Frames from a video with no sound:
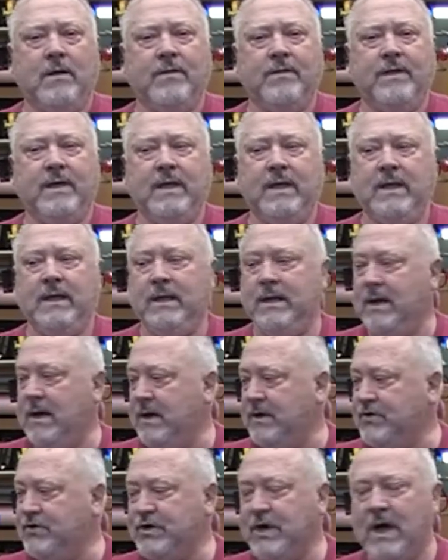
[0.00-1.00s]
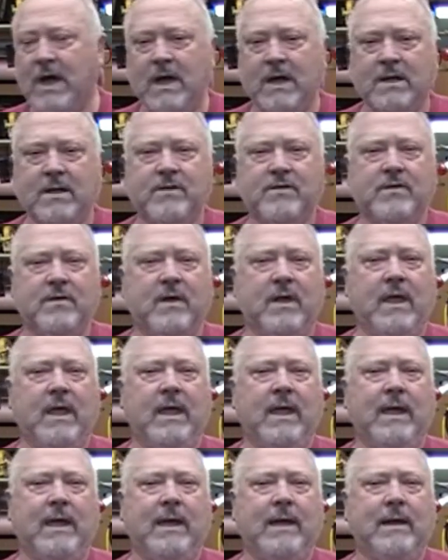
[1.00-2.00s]
the chucks
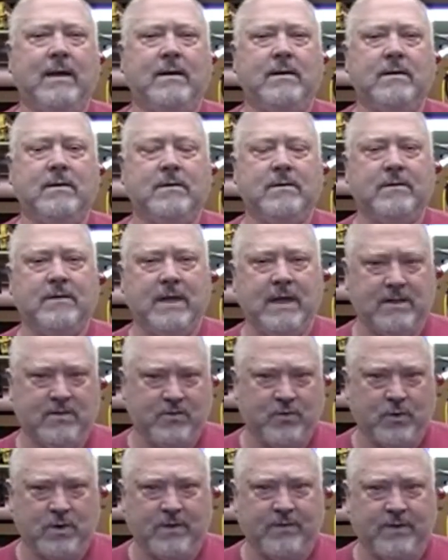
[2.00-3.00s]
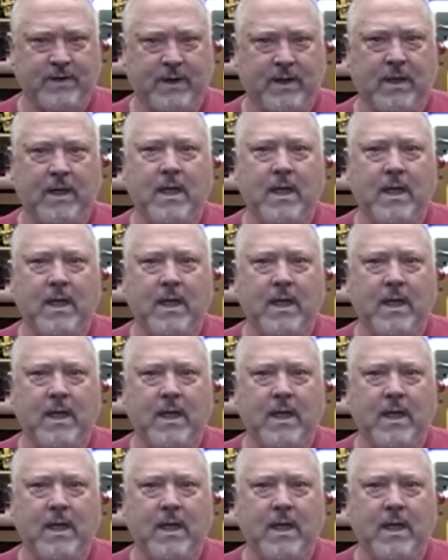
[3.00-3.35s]
and that sort of thing.